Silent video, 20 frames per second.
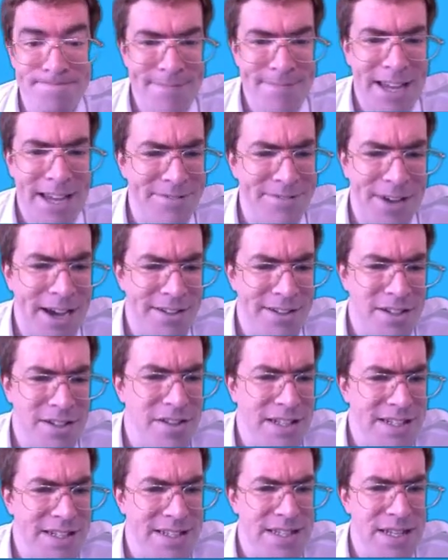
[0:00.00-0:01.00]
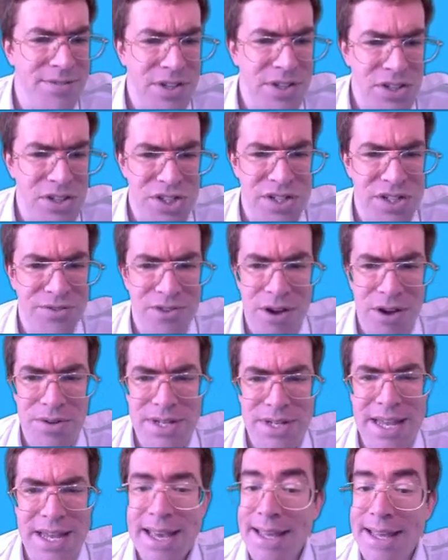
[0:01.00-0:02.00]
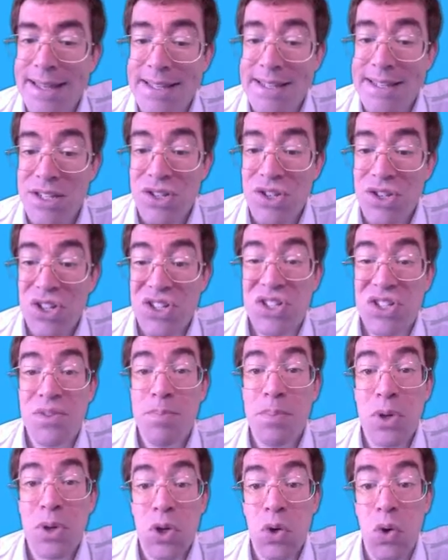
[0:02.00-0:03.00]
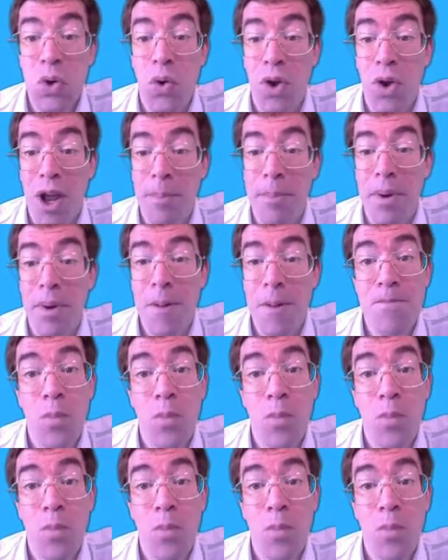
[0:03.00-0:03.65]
And in fact, I don't think this is even adjusted for hours here. This is just the pure number.